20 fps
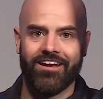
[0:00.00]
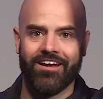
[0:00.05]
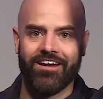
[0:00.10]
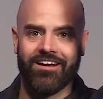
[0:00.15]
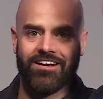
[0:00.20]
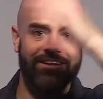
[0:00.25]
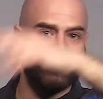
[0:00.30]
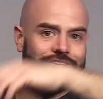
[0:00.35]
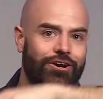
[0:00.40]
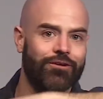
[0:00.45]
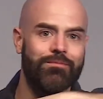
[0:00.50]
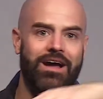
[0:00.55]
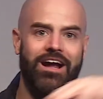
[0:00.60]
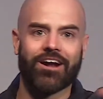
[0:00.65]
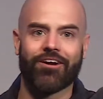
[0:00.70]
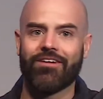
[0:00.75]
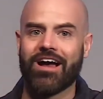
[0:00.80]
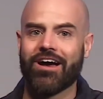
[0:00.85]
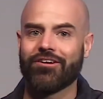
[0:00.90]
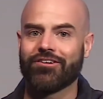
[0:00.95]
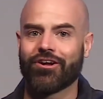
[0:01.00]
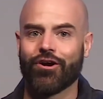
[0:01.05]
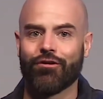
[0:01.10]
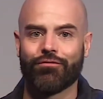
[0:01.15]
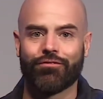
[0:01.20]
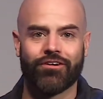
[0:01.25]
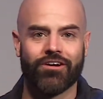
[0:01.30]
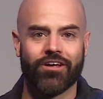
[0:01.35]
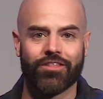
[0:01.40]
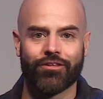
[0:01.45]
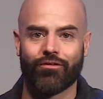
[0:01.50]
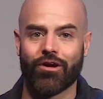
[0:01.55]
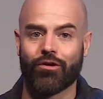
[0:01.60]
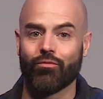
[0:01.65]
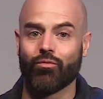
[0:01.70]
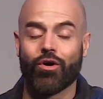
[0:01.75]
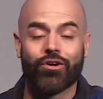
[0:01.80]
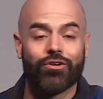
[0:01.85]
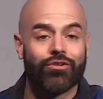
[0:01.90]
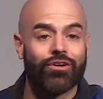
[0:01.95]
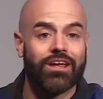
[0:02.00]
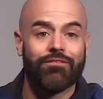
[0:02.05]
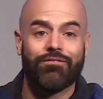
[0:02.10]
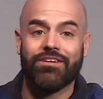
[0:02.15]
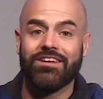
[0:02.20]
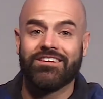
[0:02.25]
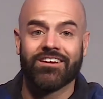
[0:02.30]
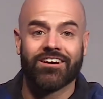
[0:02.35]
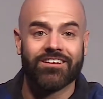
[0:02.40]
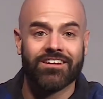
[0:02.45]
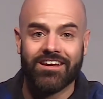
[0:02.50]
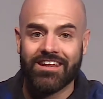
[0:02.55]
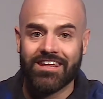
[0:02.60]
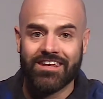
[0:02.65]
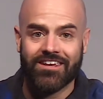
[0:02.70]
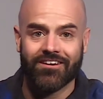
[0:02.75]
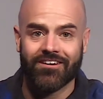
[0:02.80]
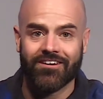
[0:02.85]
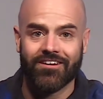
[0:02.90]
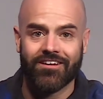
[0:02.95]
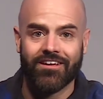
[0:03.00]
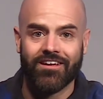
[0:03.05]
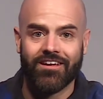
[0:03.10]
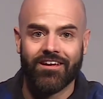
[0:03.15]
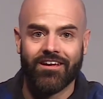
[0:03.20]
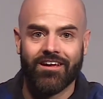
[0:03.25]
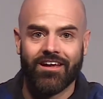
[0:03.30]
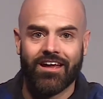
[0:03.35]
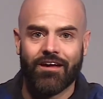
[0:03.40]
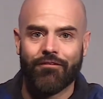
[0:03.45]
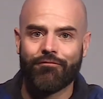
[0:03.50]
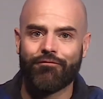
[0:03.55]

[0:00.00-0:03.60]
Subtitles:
And he turned back around to go for another run, wondering if he'd done any good. And